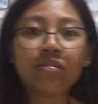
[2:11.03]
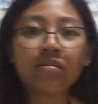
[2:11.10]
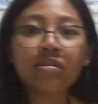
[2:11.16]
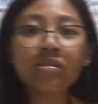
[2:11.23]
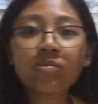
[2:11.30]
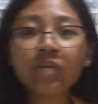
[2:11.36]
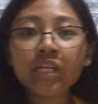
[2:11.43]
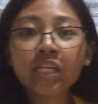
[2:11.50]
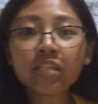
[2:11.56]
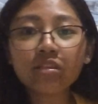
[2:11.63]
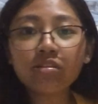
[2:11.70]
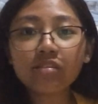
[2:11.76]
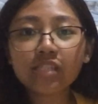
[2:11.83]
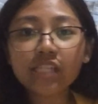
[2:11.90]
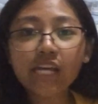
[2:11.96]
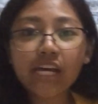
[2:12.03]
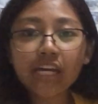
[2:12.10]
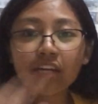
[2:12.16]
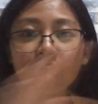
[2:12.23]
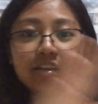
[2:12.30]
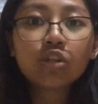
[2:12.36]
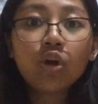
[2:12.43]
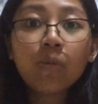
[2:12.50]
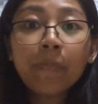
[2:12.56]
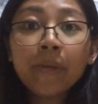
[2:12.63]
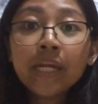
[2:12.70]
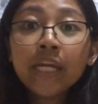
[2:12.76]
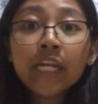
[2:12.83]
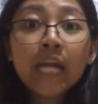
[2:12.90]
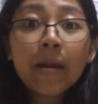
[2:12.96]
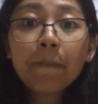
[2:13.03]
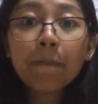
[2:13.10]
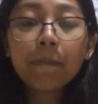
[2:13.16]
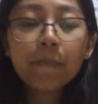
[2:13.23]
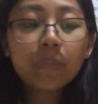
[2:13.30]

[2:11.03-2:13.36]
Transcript: This is what it looks like. Open it up.